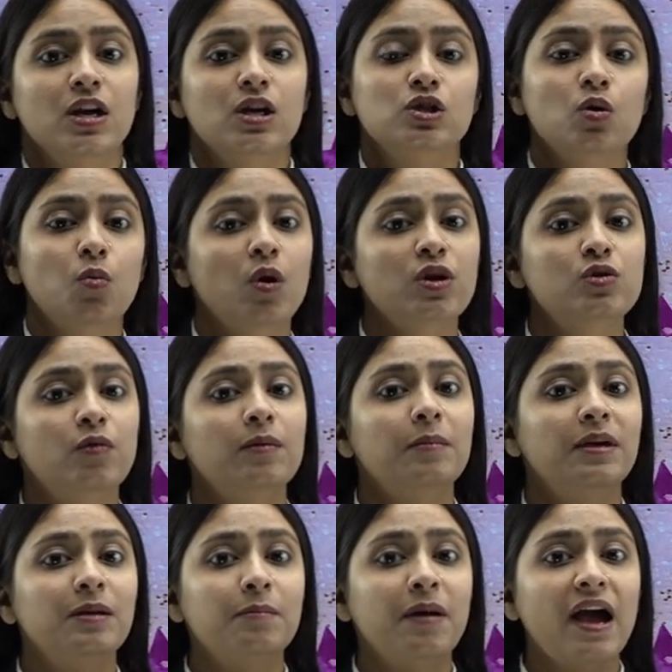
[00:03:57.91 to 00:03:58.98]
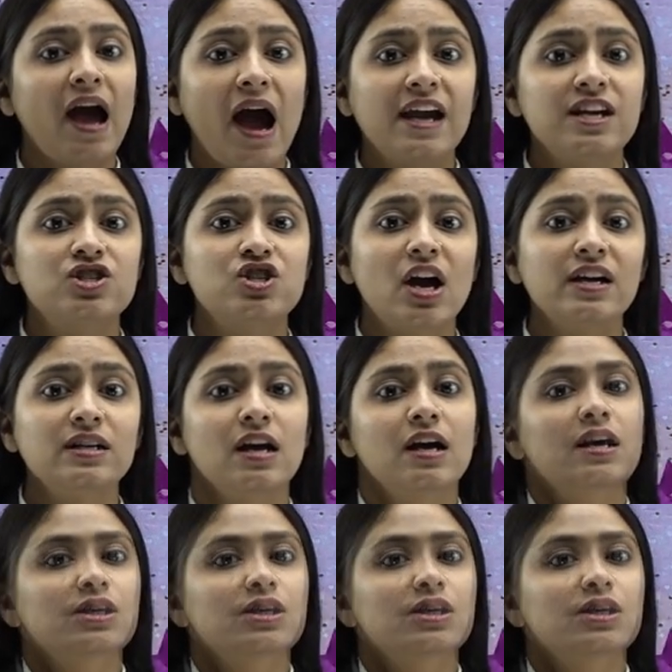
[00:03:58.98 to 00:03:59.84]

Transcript: So what do we mean by hijacked?